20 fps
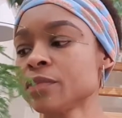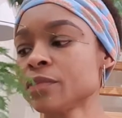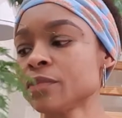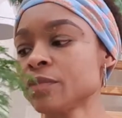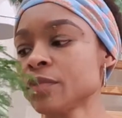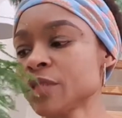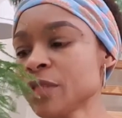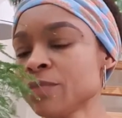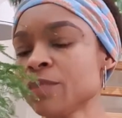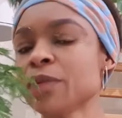
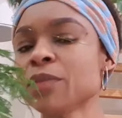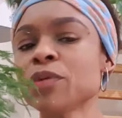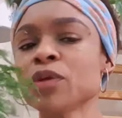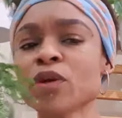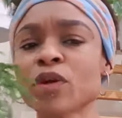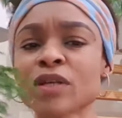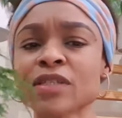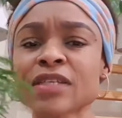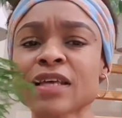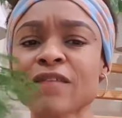Simply
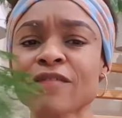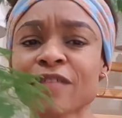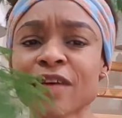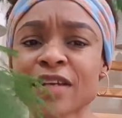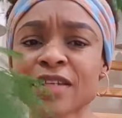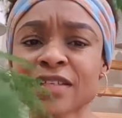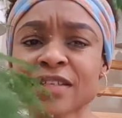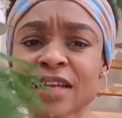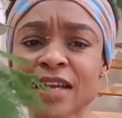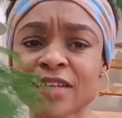because I
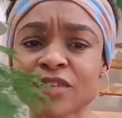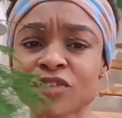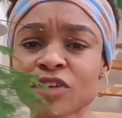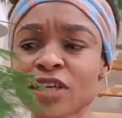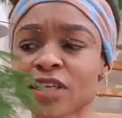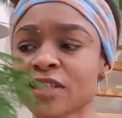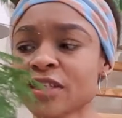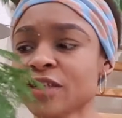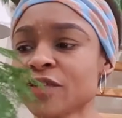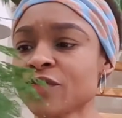find it
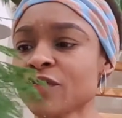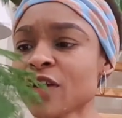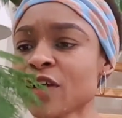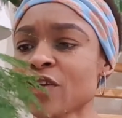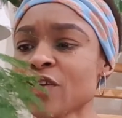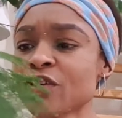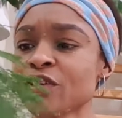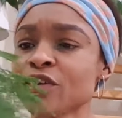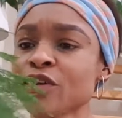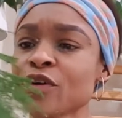attractive. I
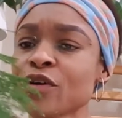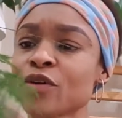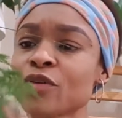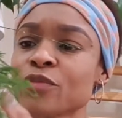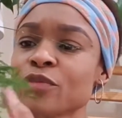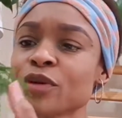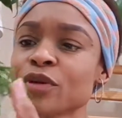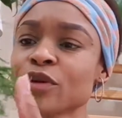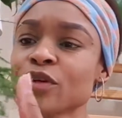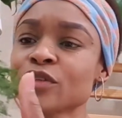don't know,
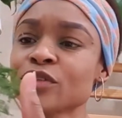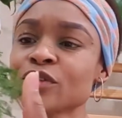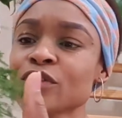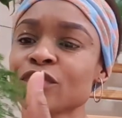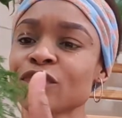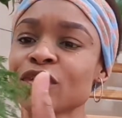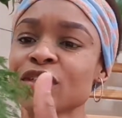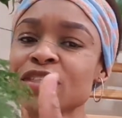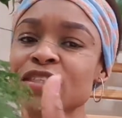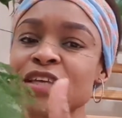because
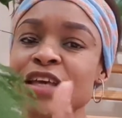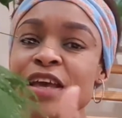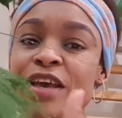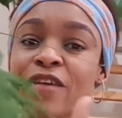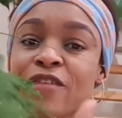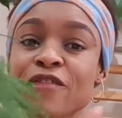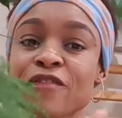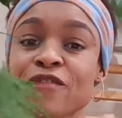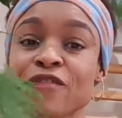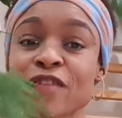of its
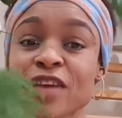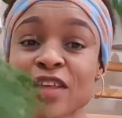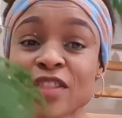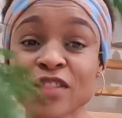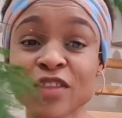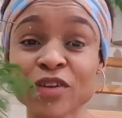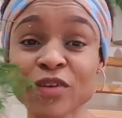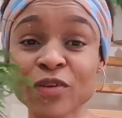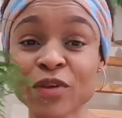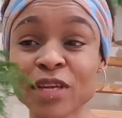
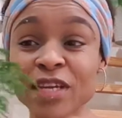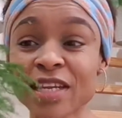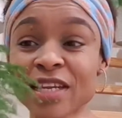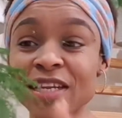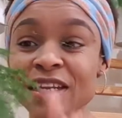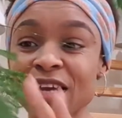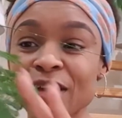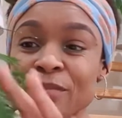feathery.